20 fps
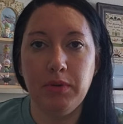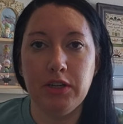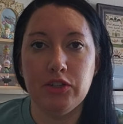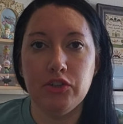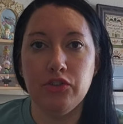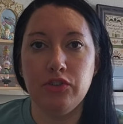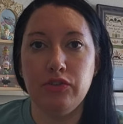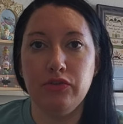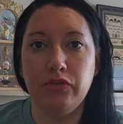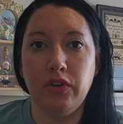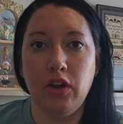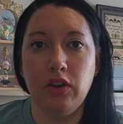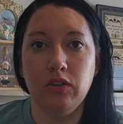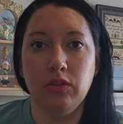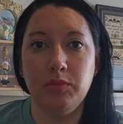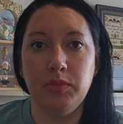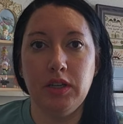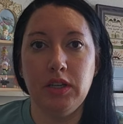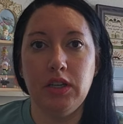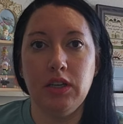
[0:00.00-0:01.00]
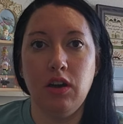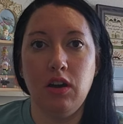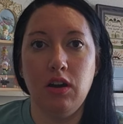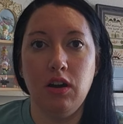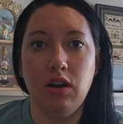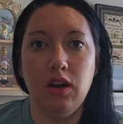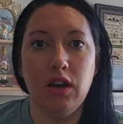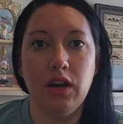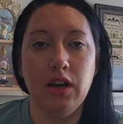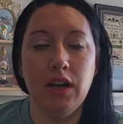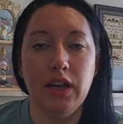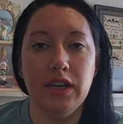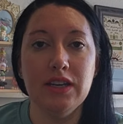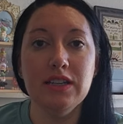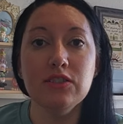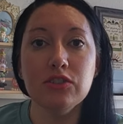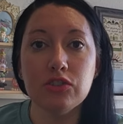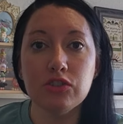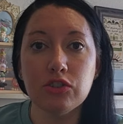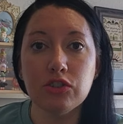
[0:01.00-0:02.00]
Make sure you follow me on
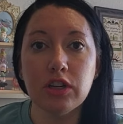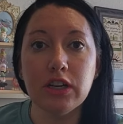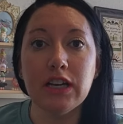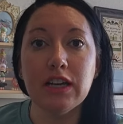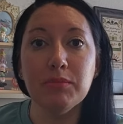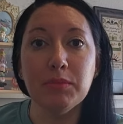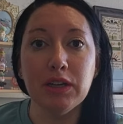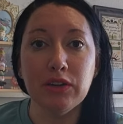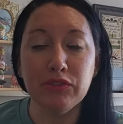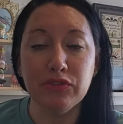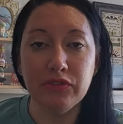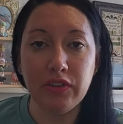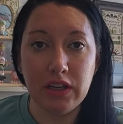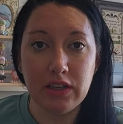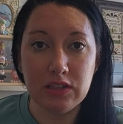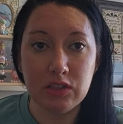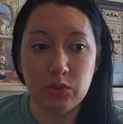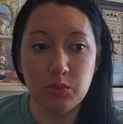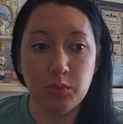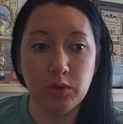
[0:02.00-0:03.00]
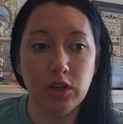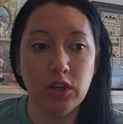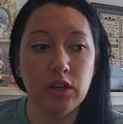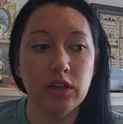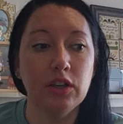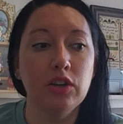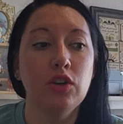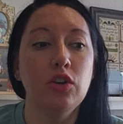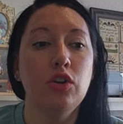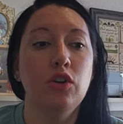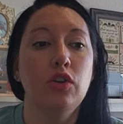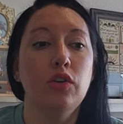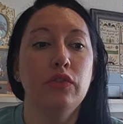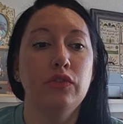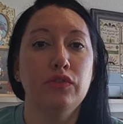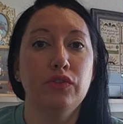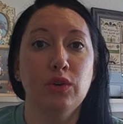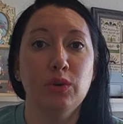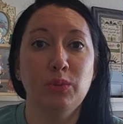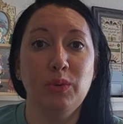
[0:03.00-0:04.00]
Instagram and Facebook
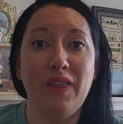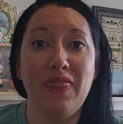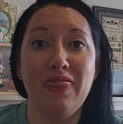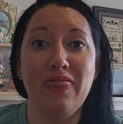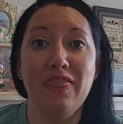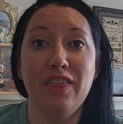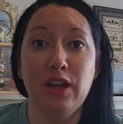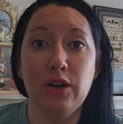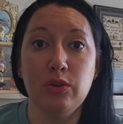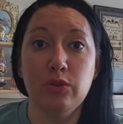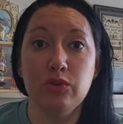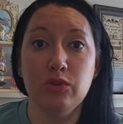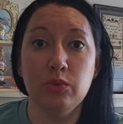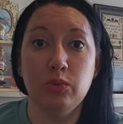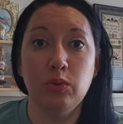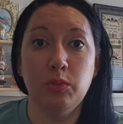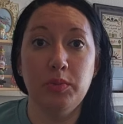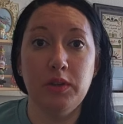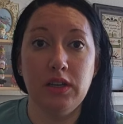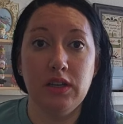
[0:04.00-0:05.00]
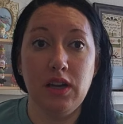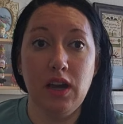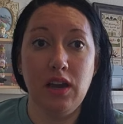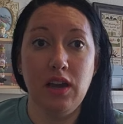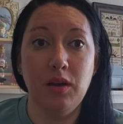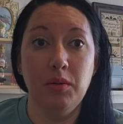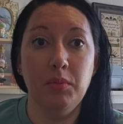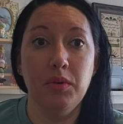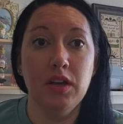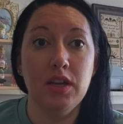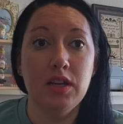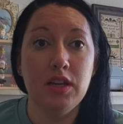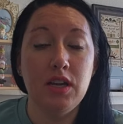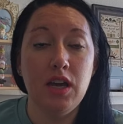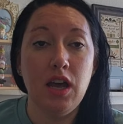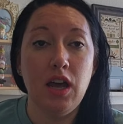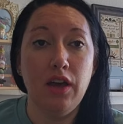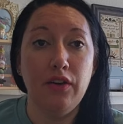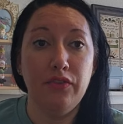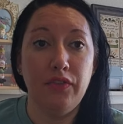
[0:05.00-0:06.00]
for when those will become
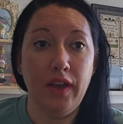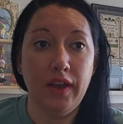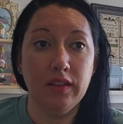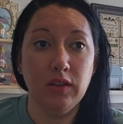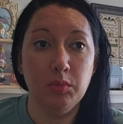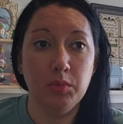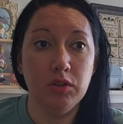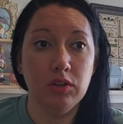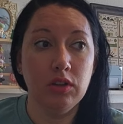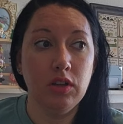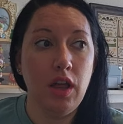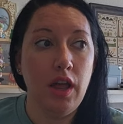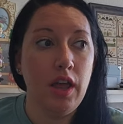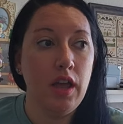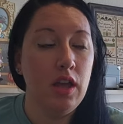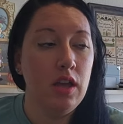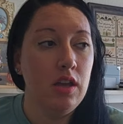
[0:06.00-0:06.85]
available.